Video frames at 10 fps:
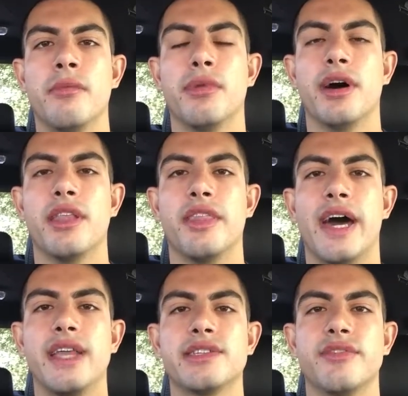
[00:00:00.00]
But
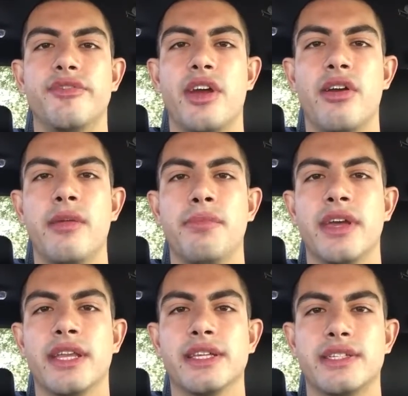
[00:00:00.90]
that is a very
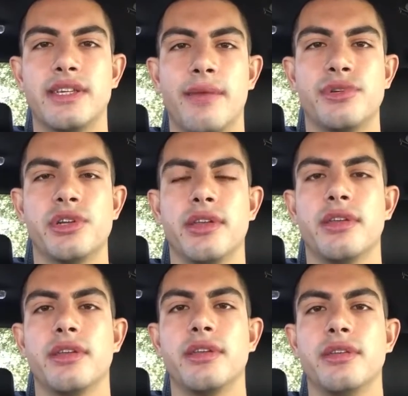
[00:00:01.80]
big
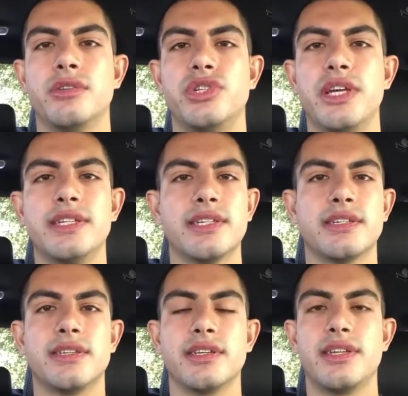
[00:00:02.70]
deception.
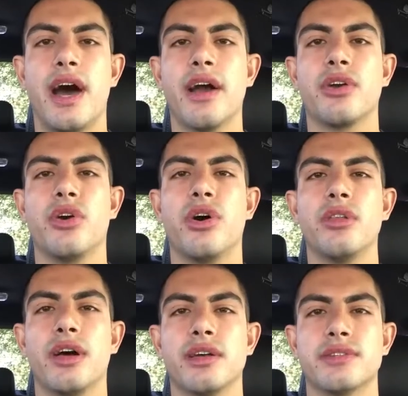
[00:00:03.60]
Jesus does not
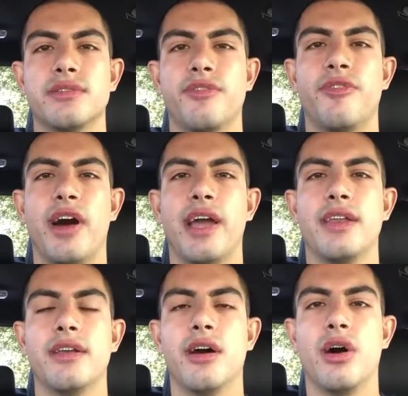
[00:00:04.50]
call us to
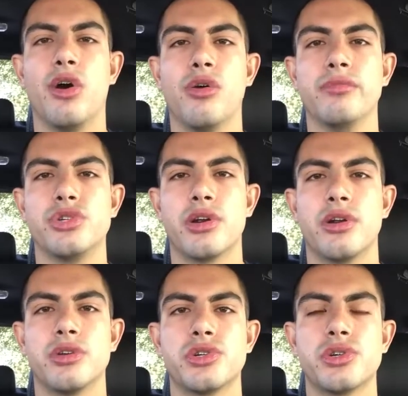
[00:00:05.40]
find a home
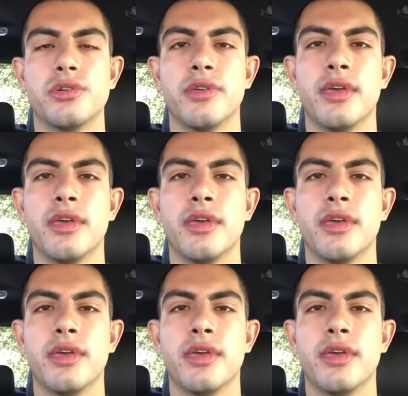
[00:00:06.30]
church.